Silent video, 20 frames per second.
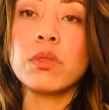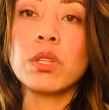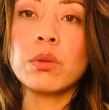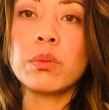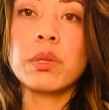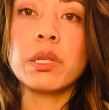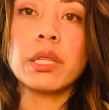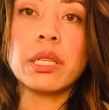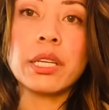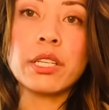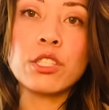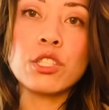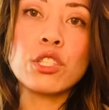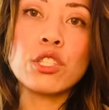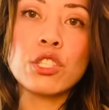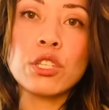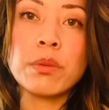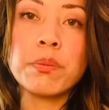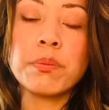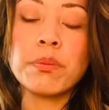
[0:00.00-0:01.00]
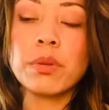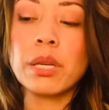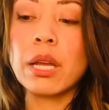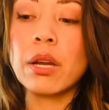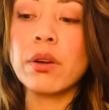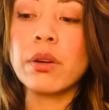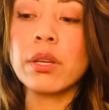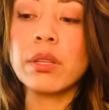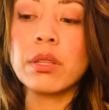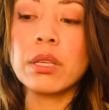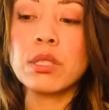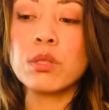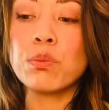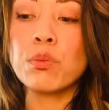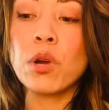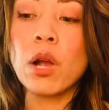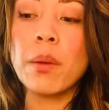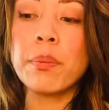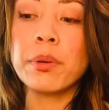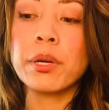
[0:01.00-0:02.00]
the relationship carrying these
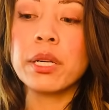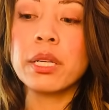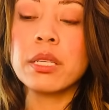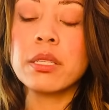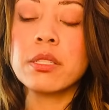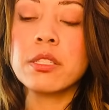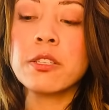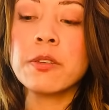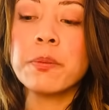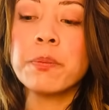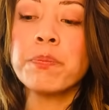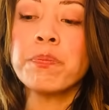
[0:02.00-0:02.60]
properties.